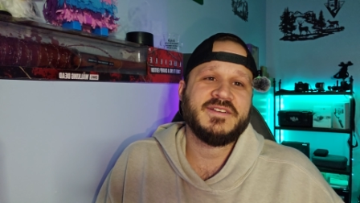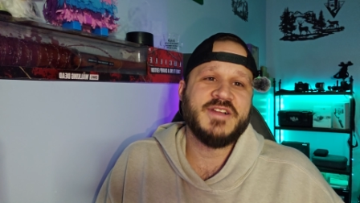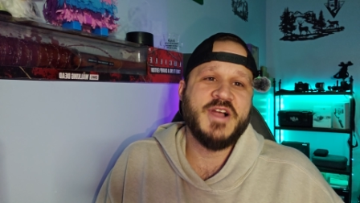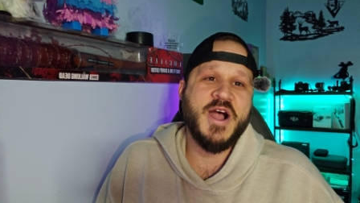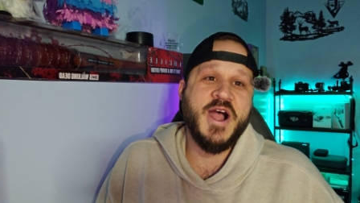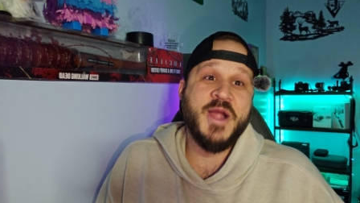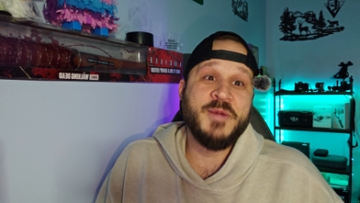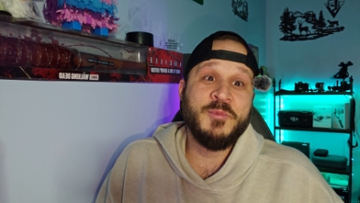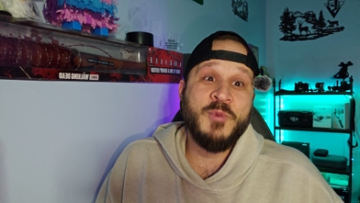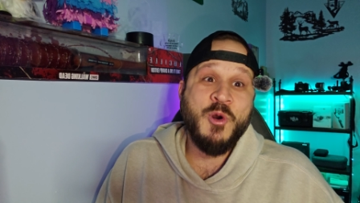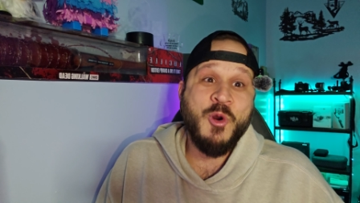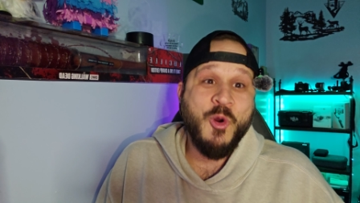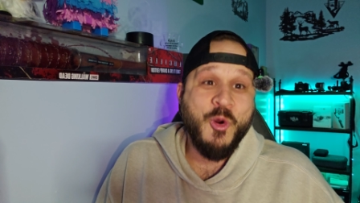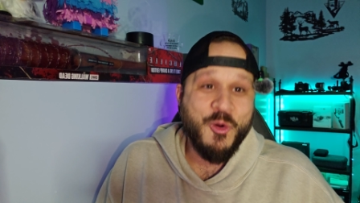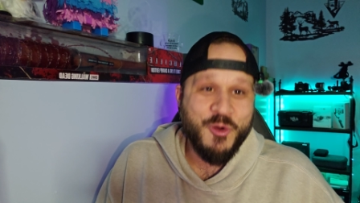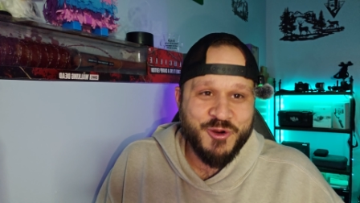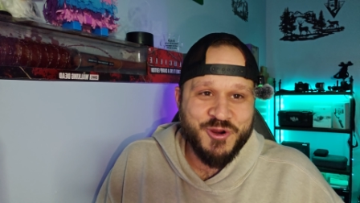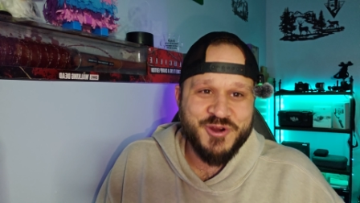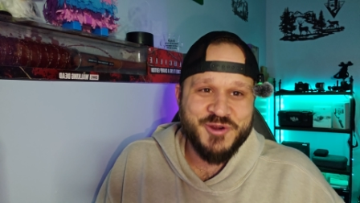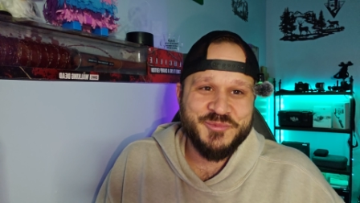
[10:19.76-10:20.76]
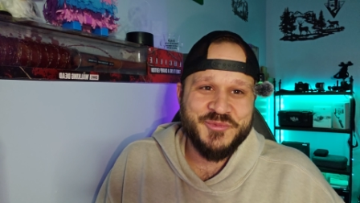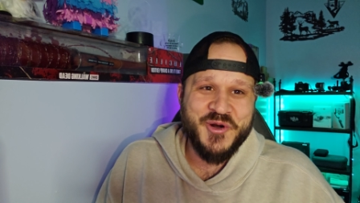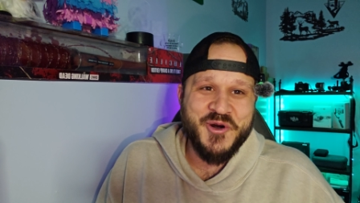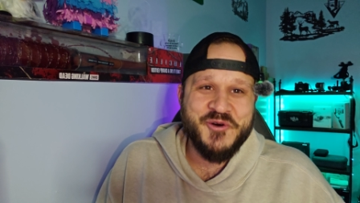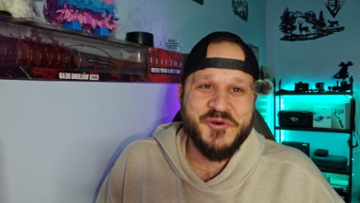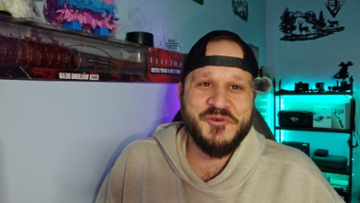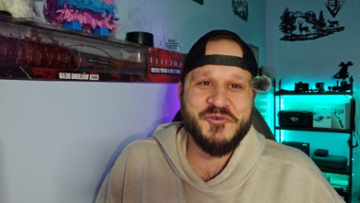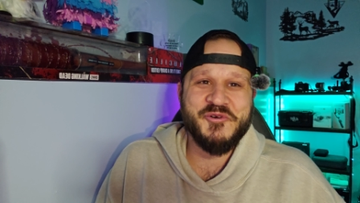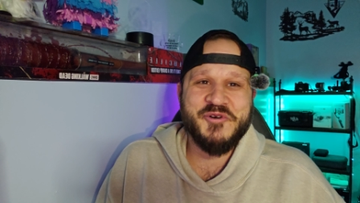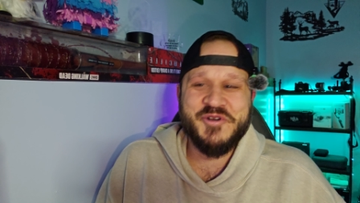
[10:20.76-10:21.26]
I'm horrible
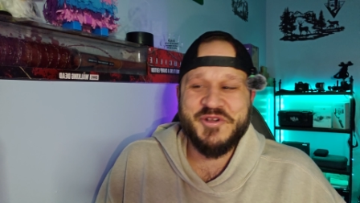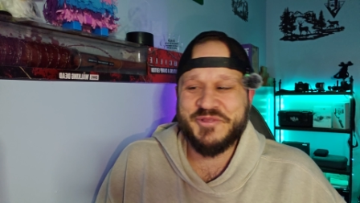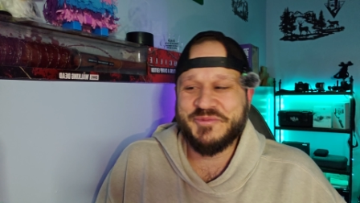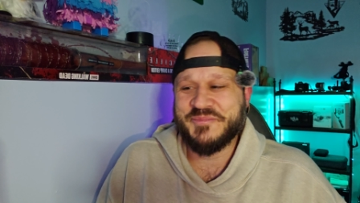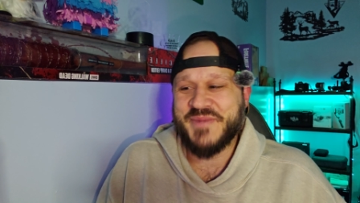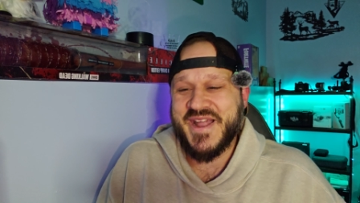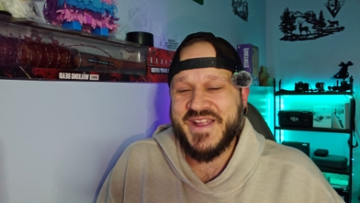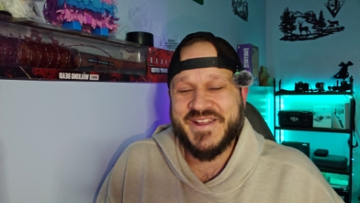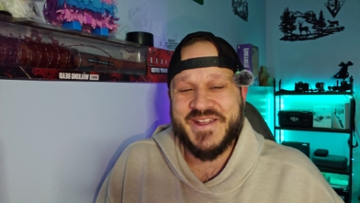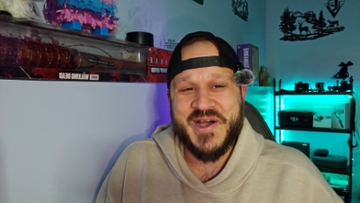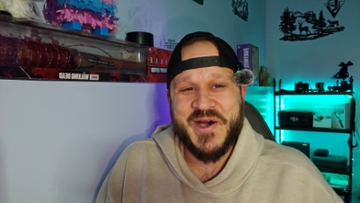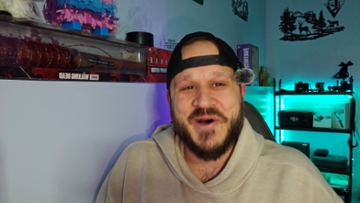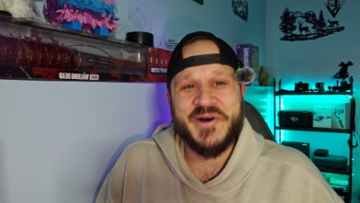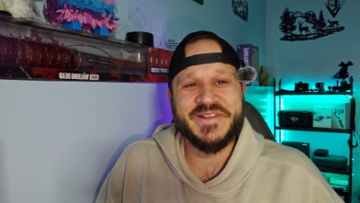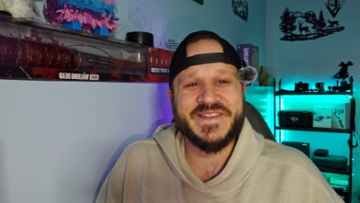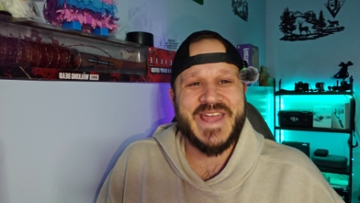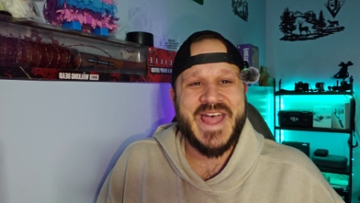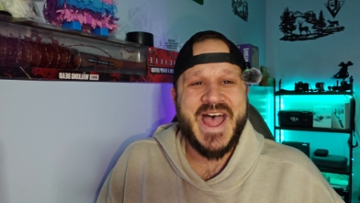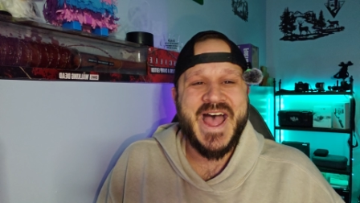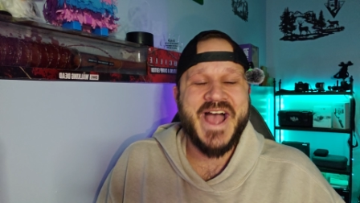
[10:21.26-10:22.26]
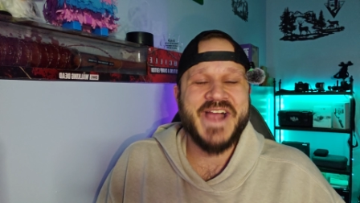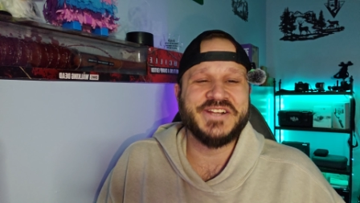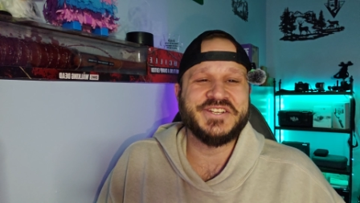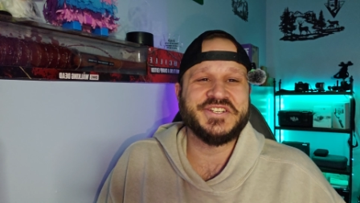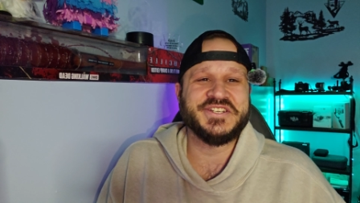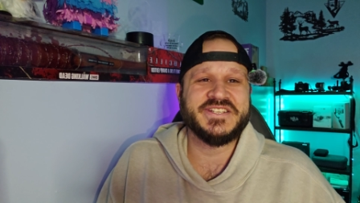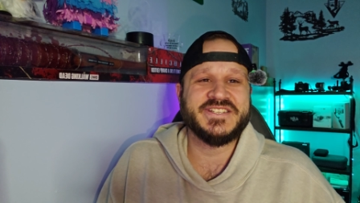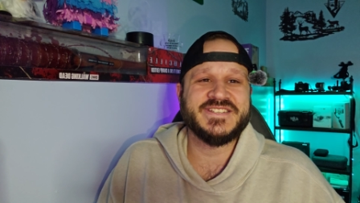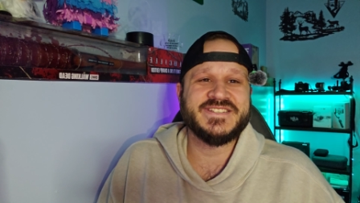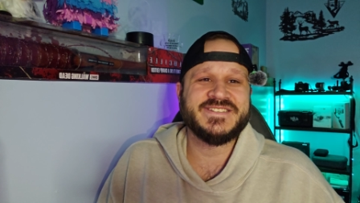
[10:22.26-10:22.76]
with my call to
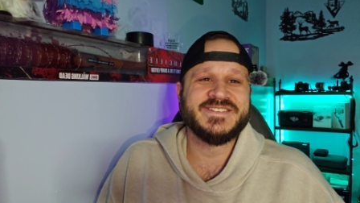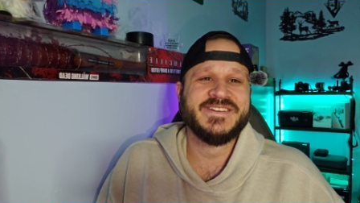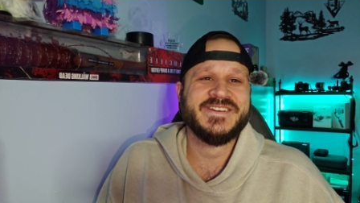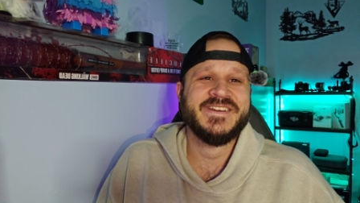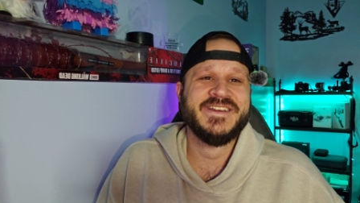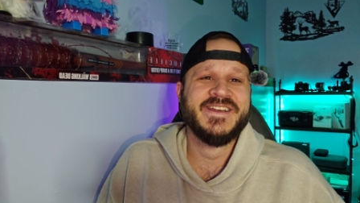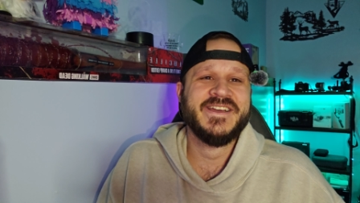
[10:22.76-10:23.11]
actions.